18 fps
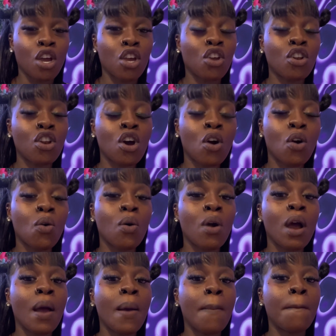You
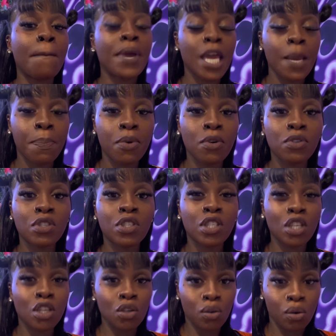know, people
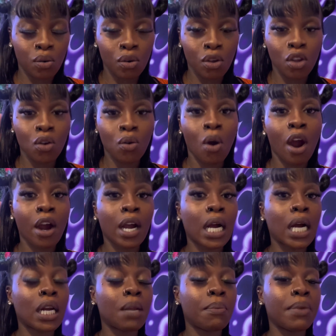see who you are
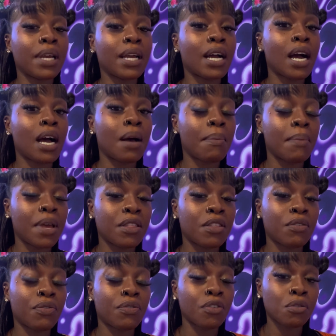going to become
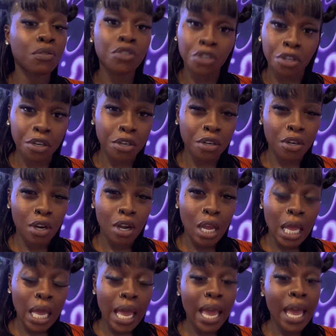in the future
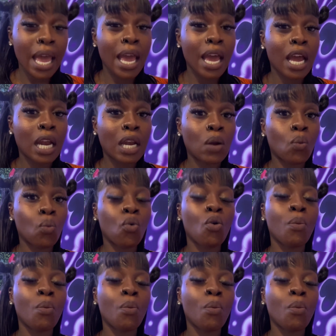and will